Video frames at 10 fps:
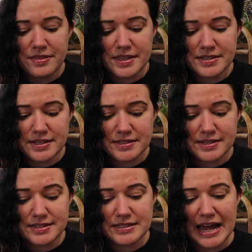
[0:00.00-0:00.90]
This is
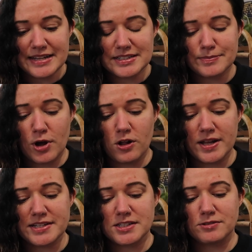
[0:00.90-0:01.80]
a size small.
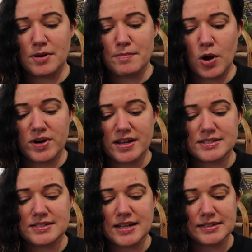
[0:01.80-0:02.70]
It's the Ramona
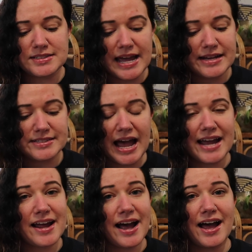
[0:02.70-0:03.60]
Sunset
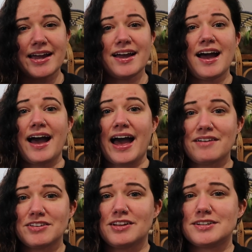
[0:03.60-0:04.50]
tie-dye. I
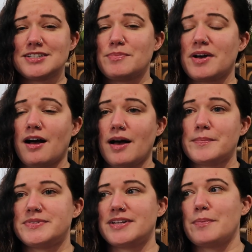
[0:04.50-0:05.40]
haven't looked up
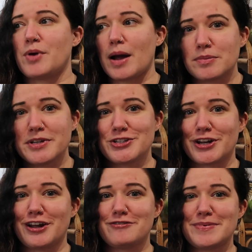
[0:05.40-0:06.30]
comps. I probably
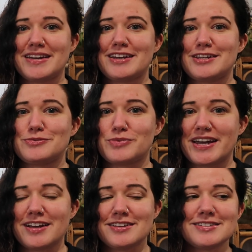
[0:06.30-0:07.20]
should have, because
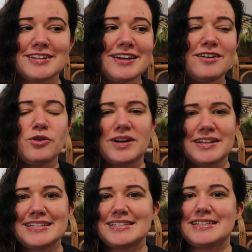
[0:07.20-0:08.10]
Rails, or at
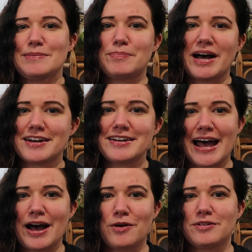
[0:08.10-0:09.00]
least the
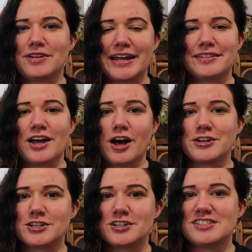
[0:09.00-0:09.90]
button-down, like the
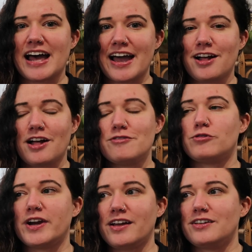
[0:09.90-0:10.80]
Hunter style of
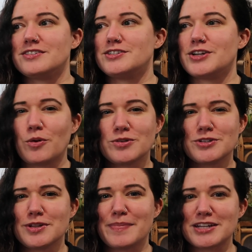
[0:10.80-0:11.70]
Rails, don't
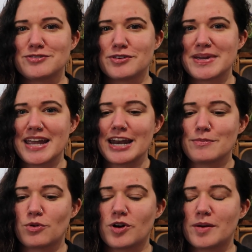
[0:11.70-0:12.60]
do the best for me
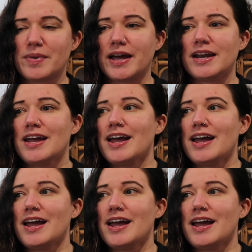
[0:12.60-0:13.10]
anymore, but